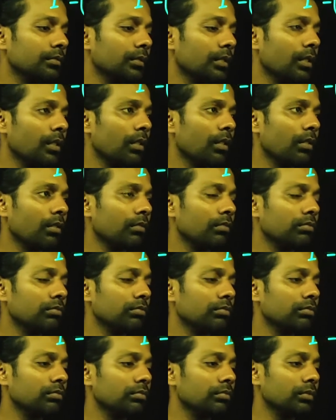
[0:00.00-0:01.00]
Or
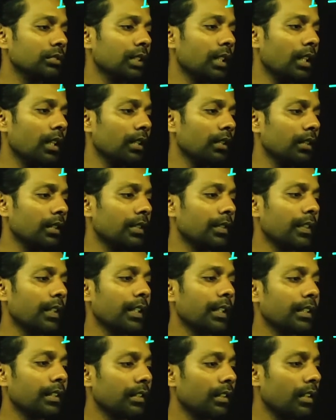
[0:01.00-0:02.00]
yeah, that's
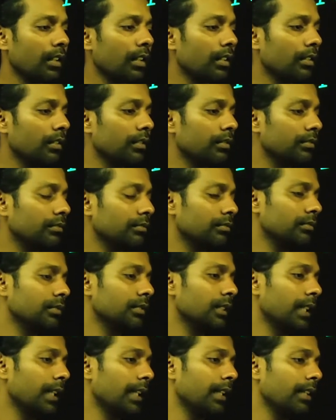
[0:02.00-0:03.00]
fine,
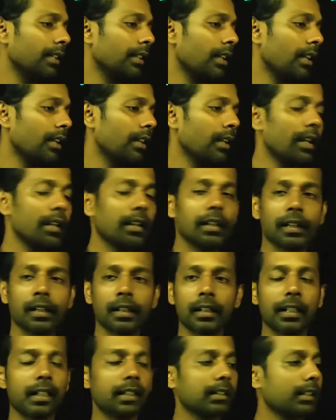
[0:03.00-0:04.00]
10 and
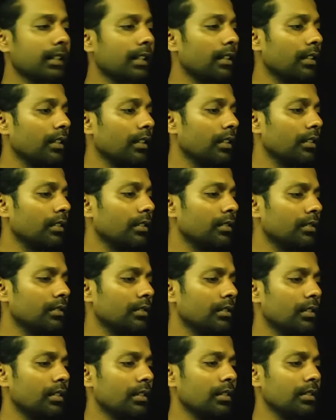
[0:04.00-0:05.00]
100, like that.
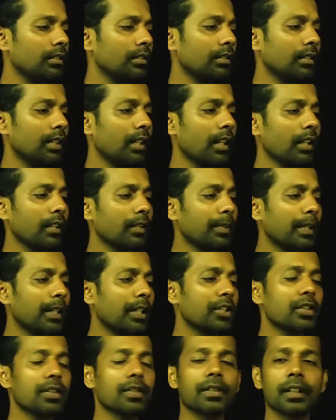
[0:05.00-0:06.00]

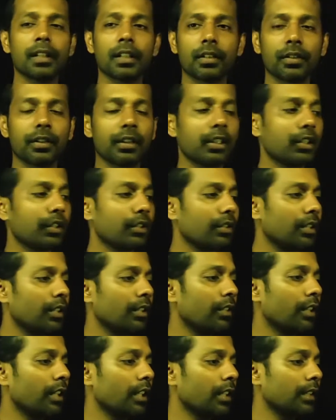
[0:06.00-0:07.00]
Explanation sake, you can easily
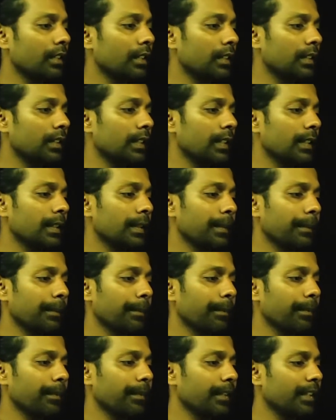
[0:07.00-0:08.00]
work with this data
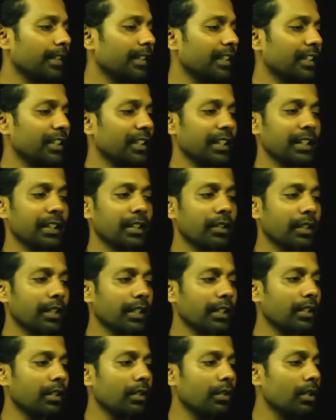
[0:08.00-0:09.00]
in that line.
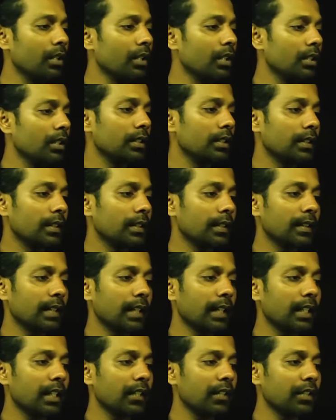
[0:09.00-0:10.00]
Okay, now this is
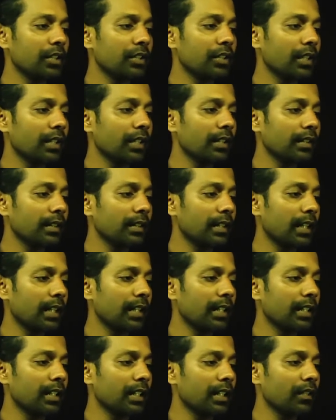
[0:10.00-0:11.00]
standard deviation. Okay,
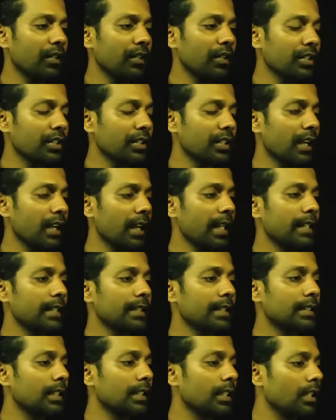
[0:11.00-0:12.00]
standard deviation
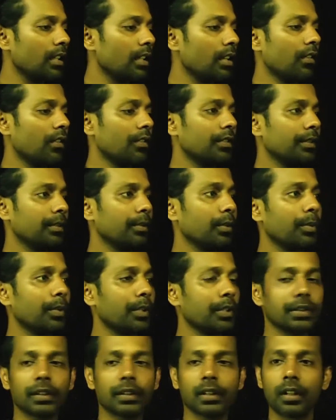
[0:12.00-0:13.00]
S of the
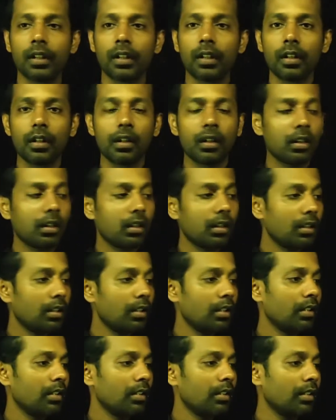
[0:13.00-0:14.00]
population.
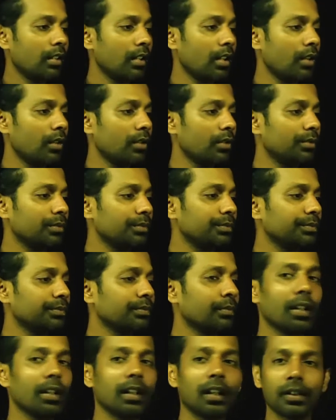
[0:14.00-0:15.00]
Now
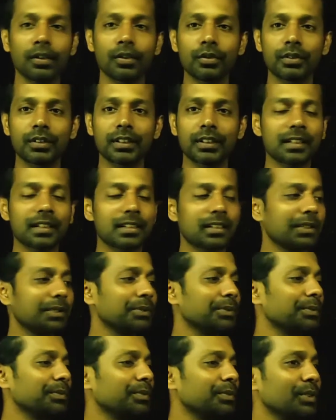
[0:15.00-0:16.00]
let us do the test.
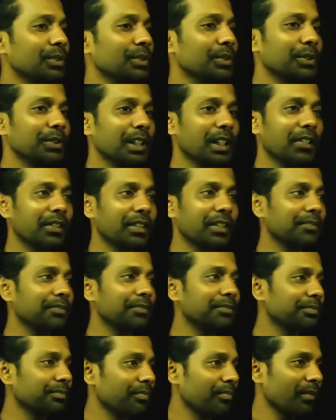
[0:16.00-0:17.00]
Now so you have
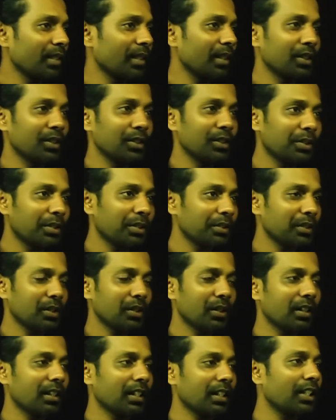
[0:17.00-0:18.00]

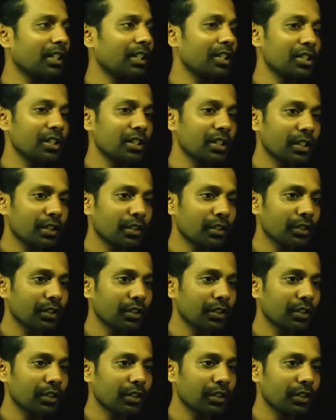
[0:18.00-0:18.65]
a condition here.